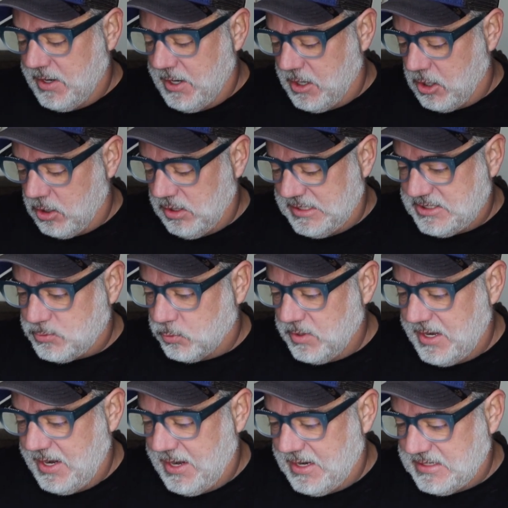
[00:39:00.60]
here. Let's
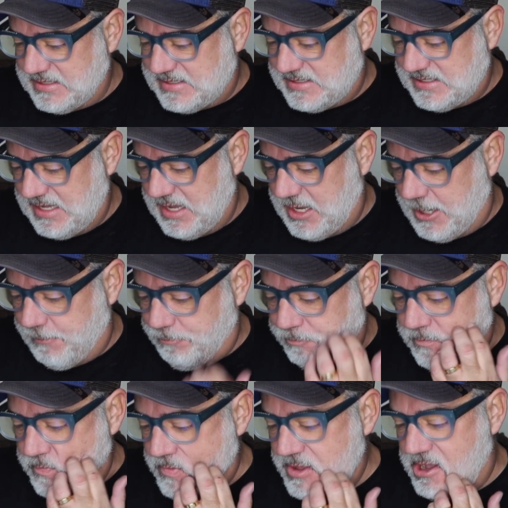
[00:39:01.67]
read and see.
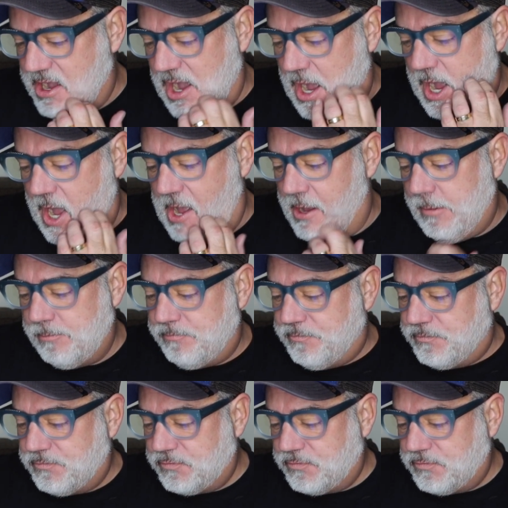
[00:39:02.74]
Um,